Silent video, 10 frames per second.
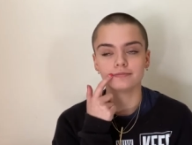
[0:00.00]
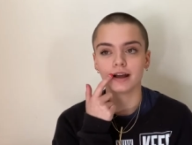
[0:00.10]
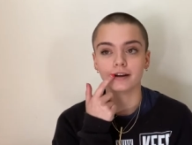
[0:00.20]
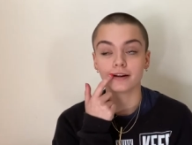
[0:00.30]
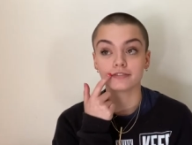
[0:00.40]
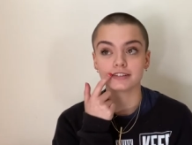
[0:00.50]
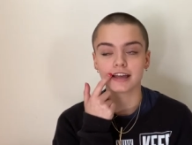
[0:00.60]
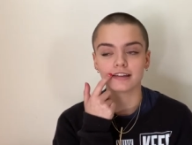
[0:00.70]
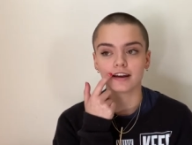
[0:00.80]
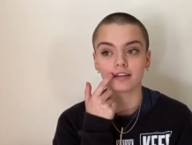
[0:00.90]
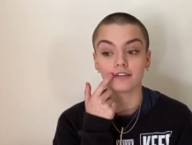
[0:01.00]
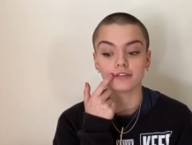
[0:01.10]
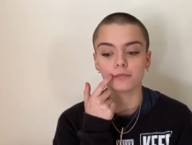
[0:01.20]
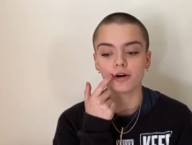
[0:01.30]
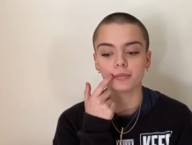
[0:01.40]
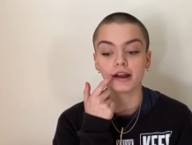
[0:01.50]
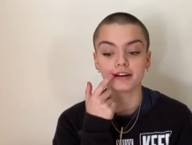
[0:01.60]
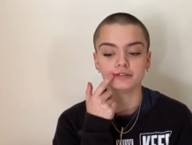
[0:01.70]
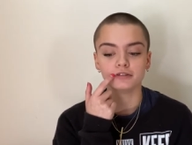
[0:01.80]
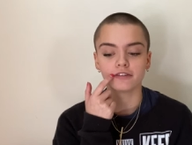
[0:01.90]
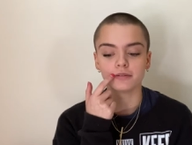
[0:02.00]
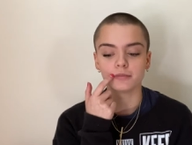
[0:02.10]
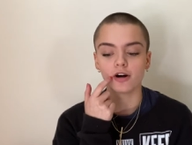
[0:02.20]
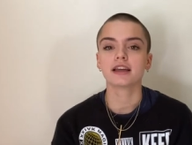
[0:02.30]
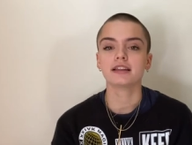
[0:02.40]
I, don't have to say that I love them all, but I do love them all.